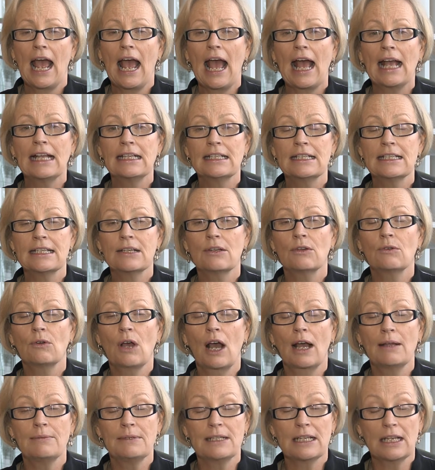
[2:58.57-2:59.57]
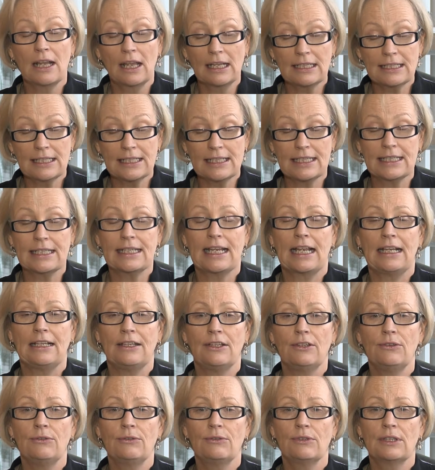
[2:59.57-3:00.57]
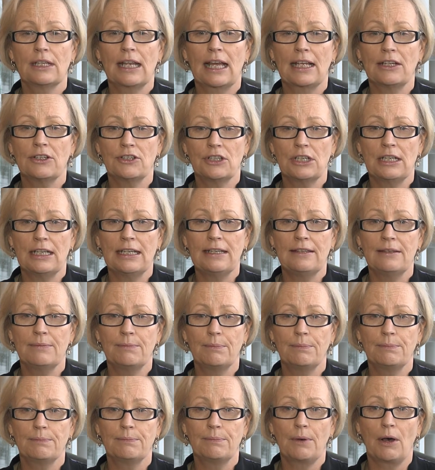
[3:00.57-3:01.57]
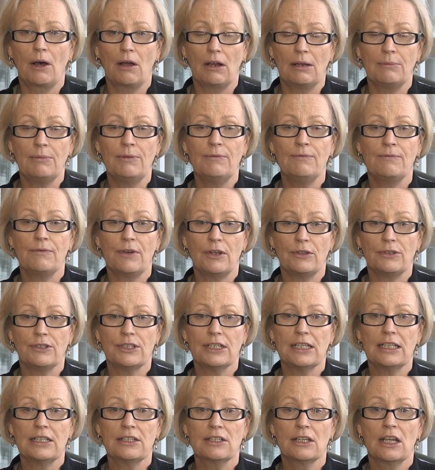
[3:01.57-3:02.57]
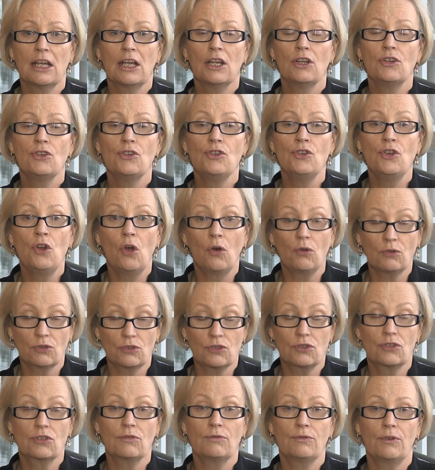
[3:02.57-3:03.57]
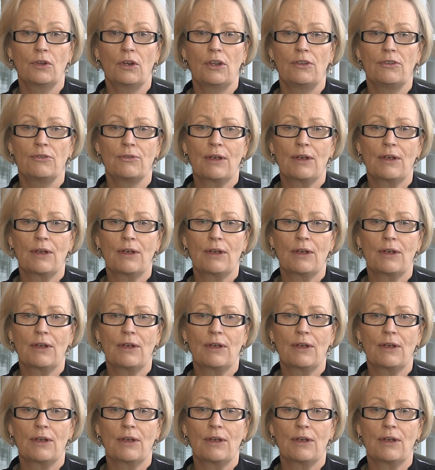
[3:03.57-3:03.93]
And I'm delighted to tell you that actually the Parliament voted not to follow the